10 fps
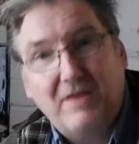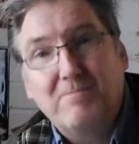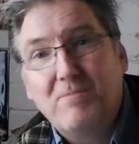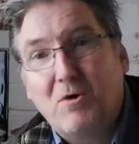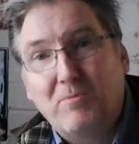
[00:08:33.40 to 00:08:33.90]
At
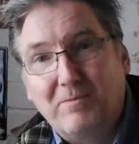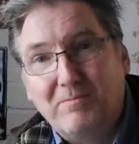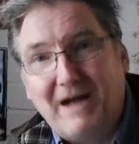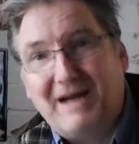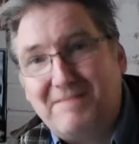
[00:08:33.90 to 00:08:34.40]
the
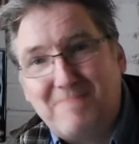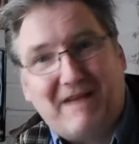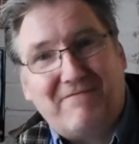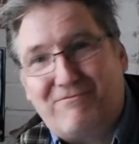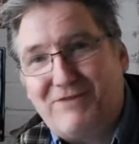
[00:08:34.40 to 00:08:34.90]
moment
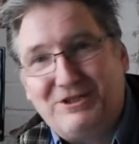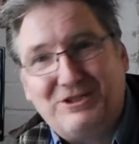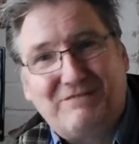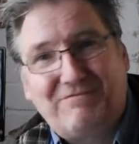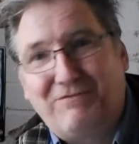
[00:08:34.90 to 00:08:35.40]
my
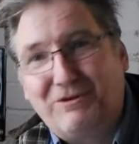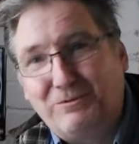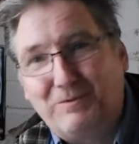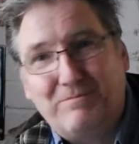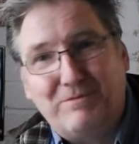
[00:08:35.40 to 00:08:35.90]
fridge is
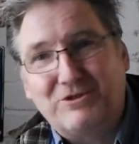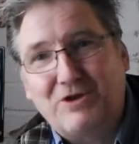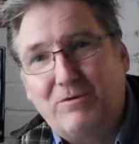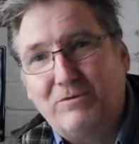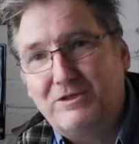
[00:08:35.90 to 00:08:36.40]
full with
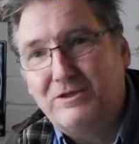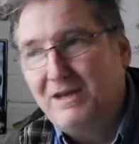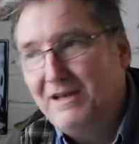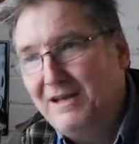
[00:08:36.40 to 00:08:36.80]
brisolas.